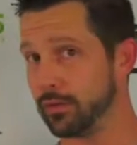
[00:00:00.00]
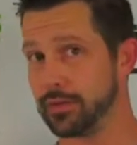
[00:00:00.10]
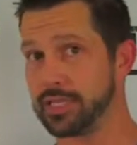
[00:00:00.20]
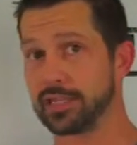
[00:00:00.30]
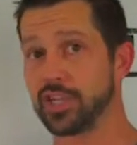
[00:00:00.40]

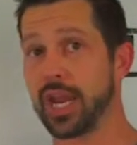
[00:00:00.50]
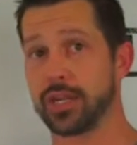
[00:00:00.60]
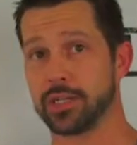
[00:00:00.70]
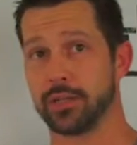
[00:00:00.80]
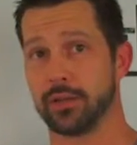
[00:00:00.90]
is that
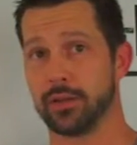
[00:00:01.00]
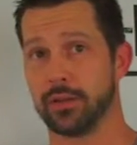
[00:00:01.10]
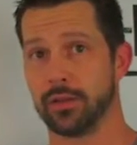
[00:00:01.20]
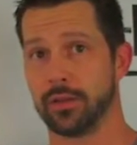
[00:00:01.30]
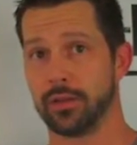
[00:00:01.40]
change?
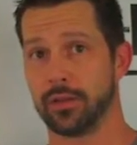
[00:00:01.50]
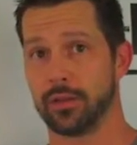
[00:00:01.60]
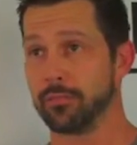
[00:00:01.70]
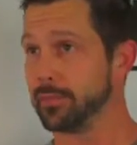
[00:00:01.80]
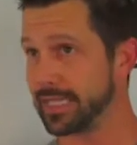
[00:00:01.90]

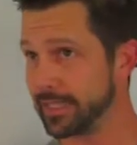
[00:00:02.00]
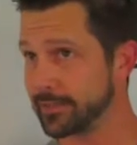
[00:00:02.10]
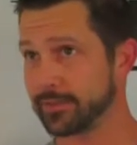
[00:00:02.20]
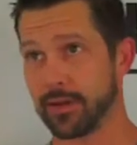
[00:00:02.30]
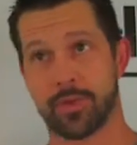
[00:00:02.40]

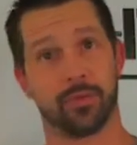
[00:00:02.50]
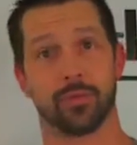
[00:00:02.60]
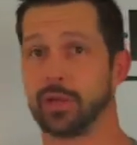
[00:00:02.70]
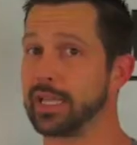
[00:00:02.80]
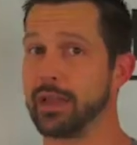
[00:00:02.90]
Because
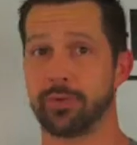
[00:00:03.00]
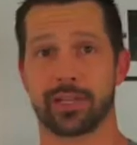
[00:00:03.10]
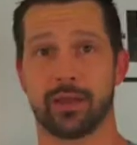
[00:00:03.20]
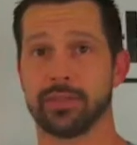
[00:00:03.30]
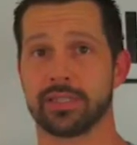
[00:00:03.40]
again, when
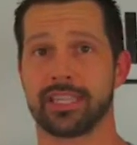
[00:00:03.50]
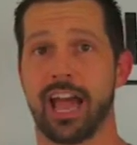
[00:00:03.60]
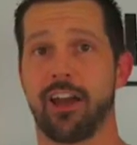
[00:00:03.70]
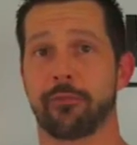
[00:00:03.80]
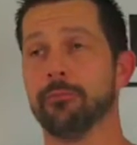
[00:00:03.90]
it comes to
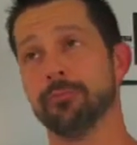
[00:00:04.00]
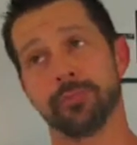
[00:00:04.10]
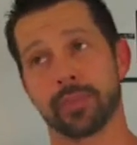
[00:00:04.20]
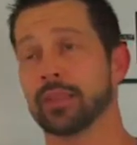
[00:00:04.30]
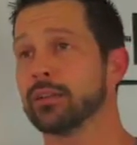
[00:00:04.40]
staff,
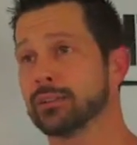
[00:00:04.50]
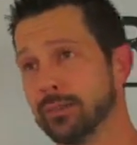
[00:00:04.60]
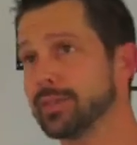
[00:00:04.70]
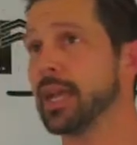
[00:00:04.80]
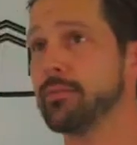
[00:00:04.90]

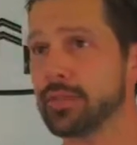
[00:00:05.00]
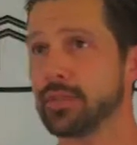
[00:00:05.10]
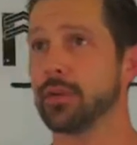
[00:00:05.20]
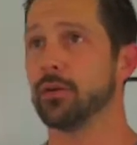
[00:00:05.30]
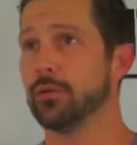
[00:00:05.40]
sometimes
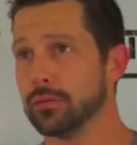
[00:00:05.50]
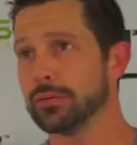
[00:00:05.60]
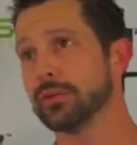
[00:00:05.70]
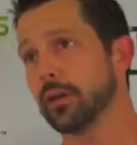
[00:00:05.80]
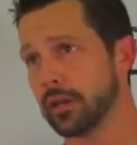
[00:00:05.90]

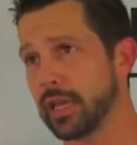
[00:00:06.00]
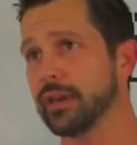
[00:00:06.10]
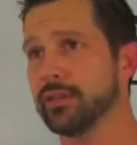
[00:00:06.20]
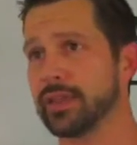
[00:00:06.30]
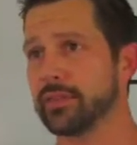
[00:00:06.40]

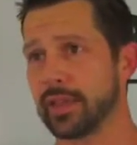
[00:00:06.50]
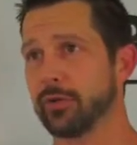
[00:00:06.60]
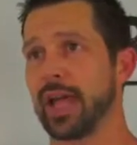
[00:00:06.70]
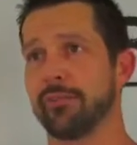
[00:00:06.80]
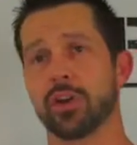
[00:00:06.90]
again, they
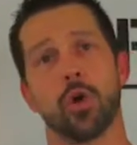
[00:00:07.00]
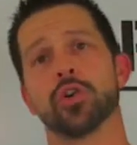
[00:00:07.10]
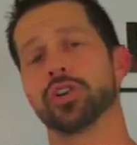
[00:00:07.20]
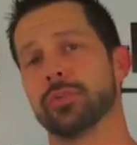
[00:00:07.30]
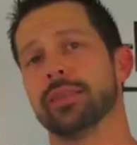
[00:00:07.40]
don't have an
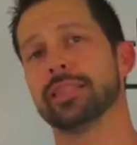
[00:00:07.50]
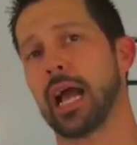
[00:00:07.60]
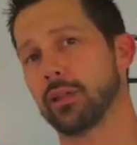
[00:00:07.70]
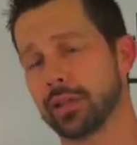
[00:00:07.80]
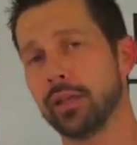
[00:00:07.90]
ownership
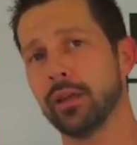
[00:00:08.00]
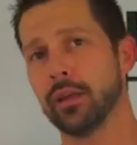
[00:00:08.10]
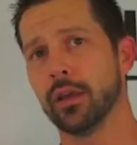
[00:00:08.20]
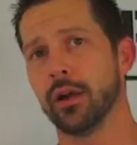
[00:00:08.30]
mentality